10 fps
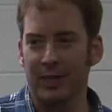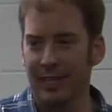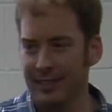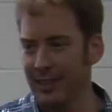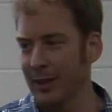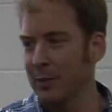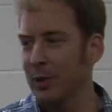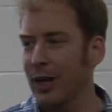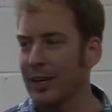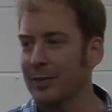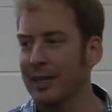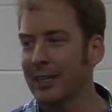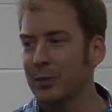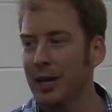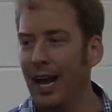and not selling their product.
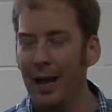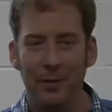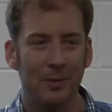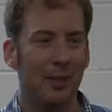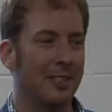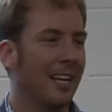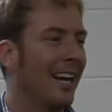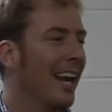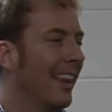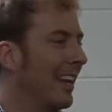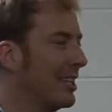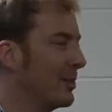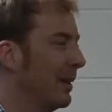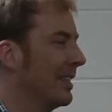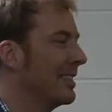Because what happened was they
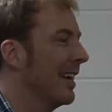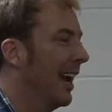spent